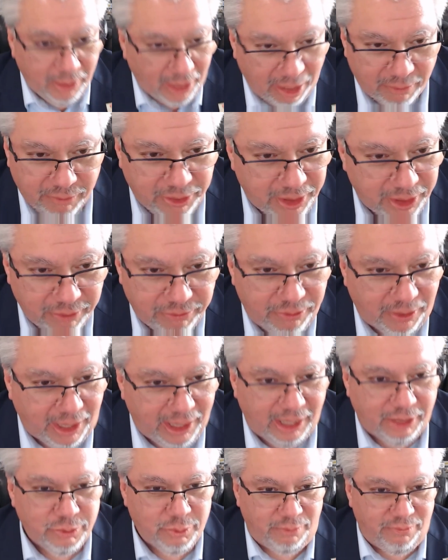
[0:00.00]
Everything in
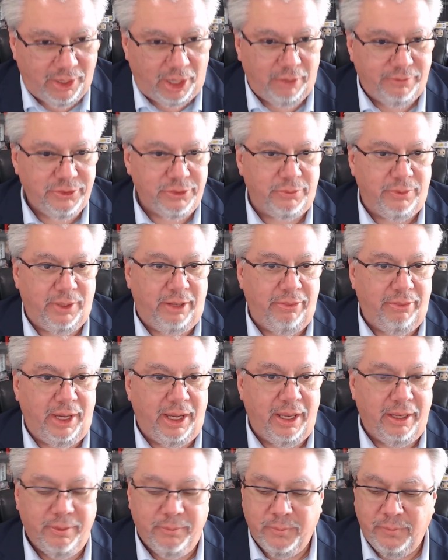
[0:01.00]
finance revolves around
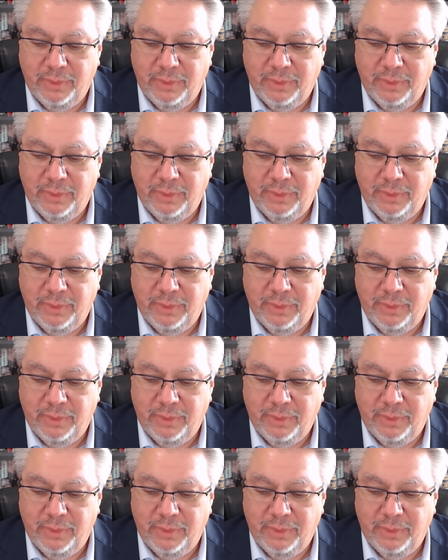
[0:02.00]
that.